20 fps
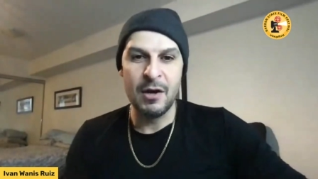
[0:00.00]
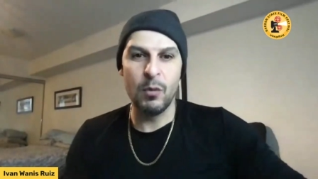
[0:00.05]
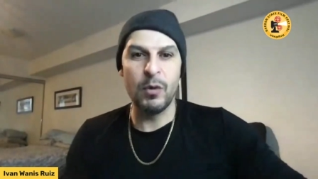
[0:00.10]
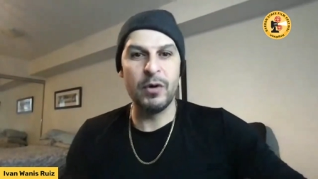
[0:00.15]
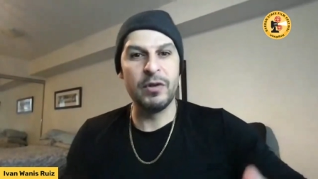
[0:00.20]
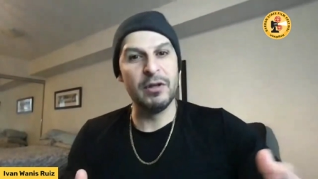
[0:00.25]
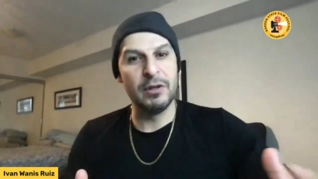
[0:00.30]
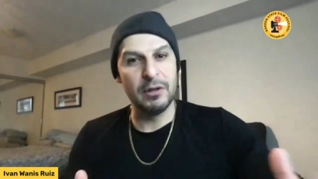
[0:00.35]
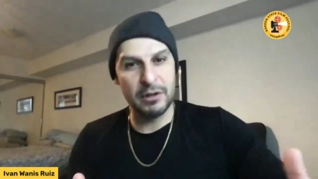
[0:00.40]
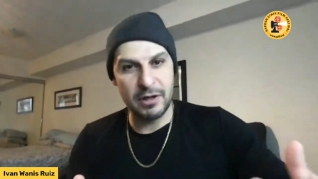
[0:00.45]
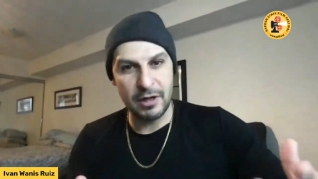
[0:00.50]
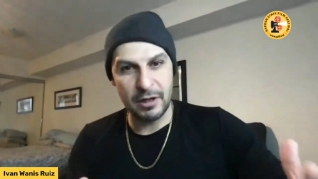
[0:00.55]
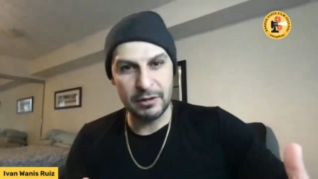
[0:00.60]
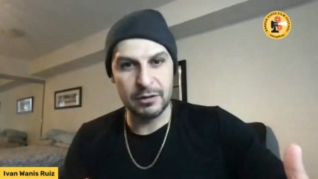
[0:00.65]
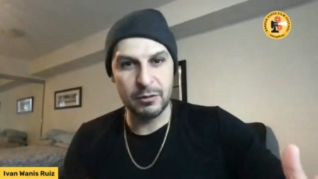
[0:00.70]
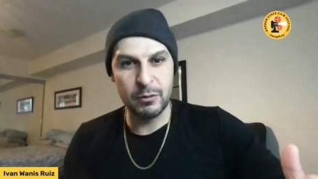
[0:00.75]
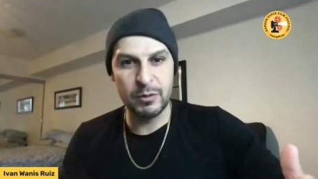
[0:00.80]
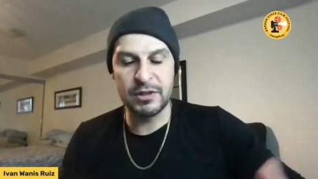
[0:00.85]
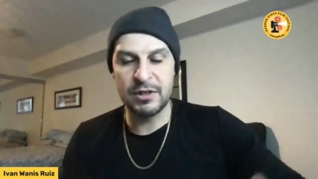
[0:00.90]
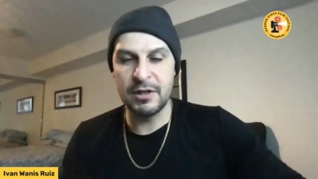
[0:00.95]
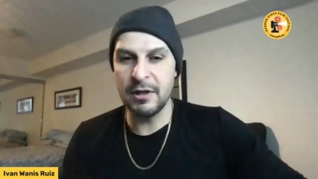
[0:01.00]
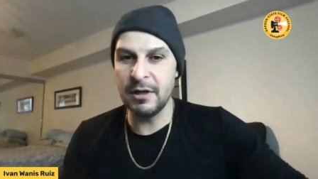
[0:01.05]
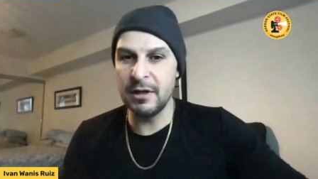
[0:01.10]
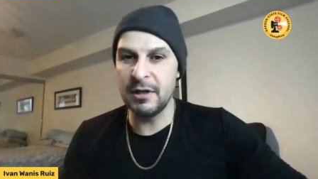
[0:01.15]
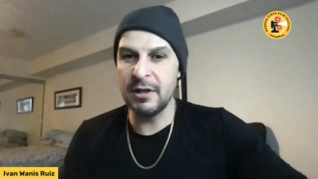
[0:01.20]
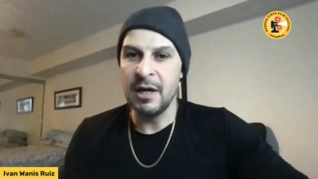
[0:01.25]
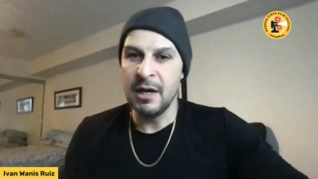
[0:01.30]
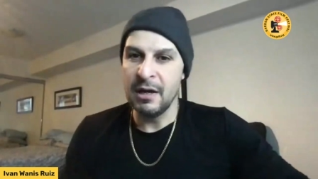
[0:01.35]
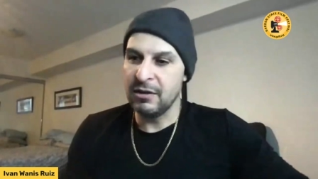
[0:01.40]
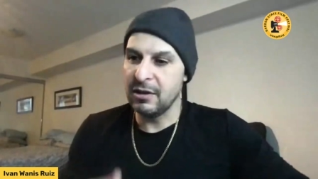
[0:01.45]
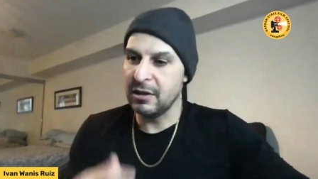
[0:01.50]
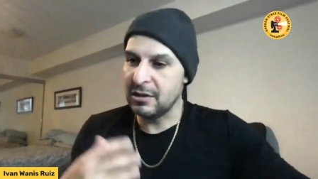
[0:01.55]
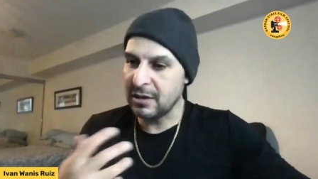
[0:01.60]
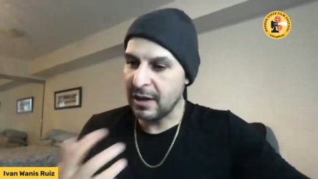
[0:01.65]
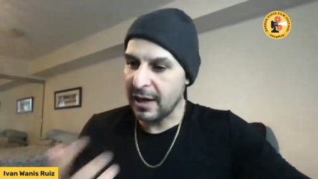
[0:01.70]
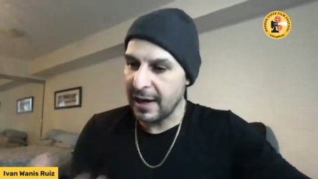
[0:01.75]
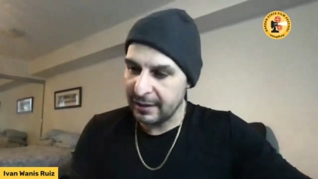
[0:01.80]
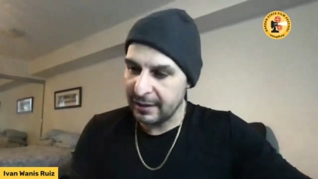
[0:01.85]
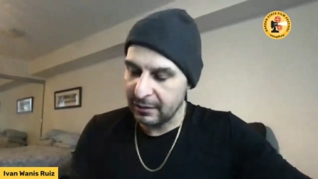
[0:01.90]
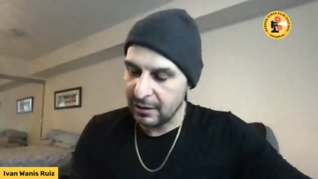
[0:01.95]
where the color was good the
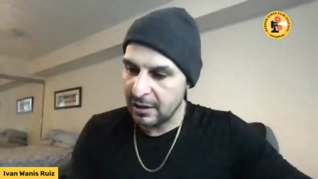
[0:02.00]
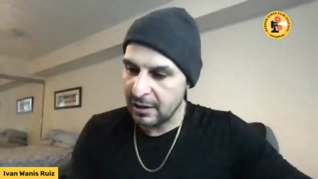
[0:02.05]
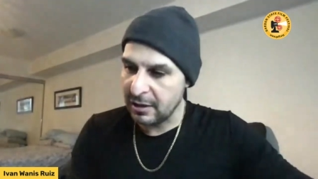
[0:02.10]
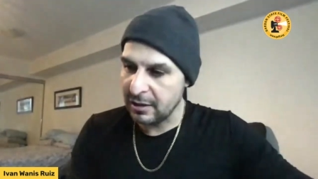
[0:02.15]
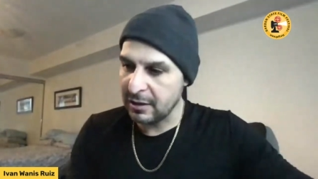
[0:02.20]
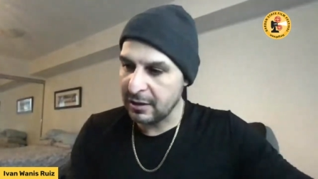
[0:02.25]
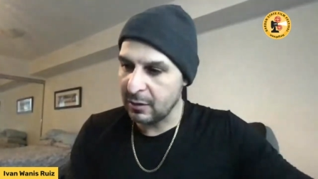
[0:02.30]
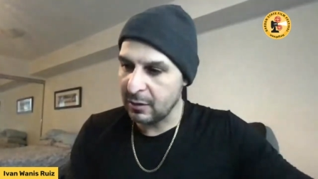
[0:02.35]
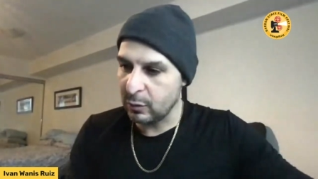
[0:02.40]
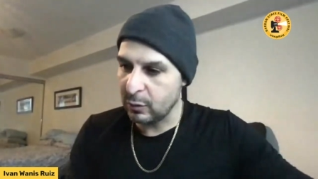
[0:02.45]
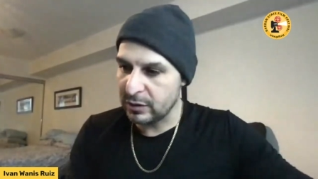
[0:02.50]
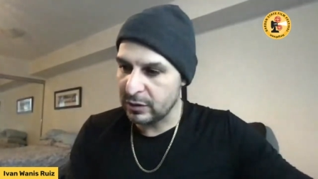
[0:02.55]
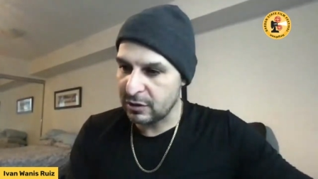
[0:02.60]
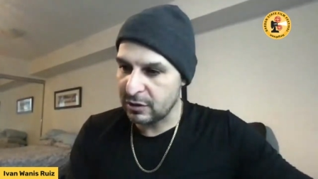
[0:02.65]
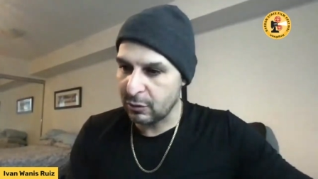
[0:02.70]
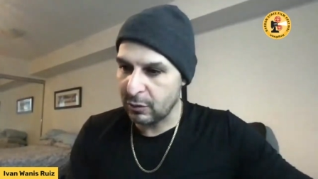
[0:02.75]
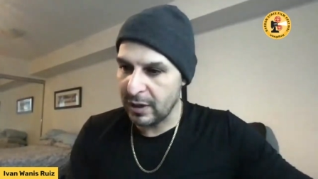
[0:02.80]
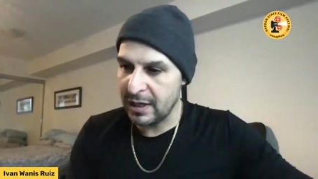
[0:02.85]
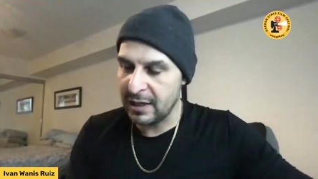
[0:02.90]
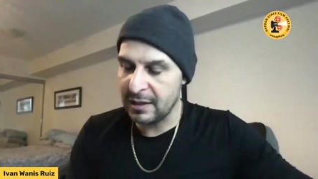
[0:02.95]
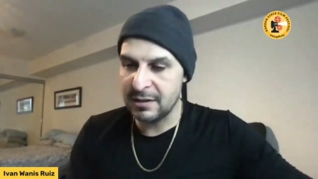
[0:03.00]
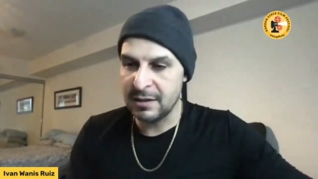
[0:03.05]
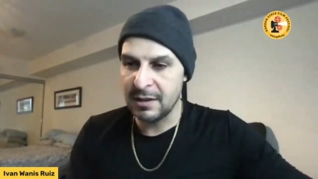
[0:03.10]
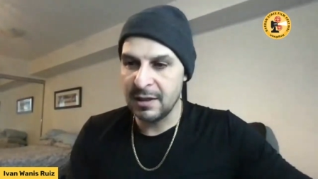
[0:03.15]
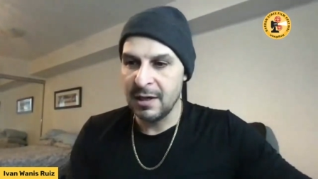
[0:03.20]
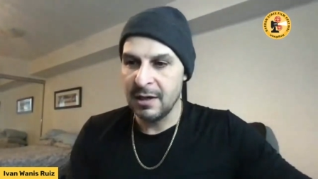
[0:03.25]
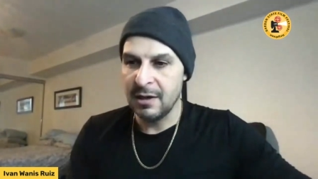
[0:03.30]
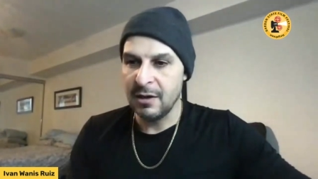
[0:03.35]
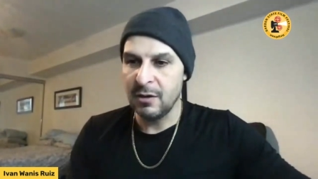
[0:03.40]
dialogue was great